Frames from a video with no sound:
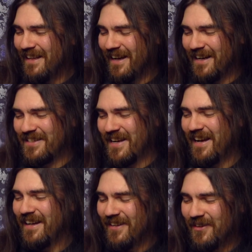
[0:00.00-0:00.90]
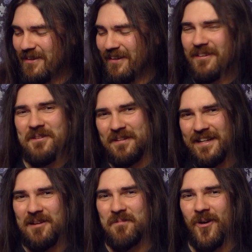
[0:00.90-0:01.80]
I gotta say, a
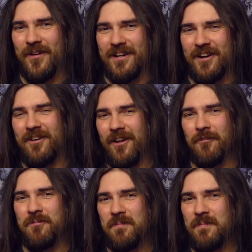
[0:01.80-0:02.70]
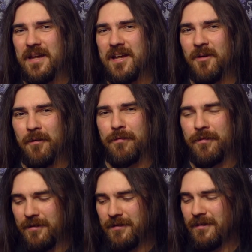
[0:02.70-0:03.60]
little boring, you know, a lot of Behemoth,
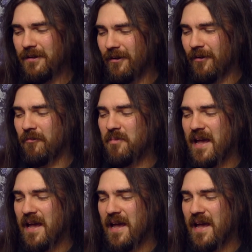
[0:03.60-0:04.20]
a lot of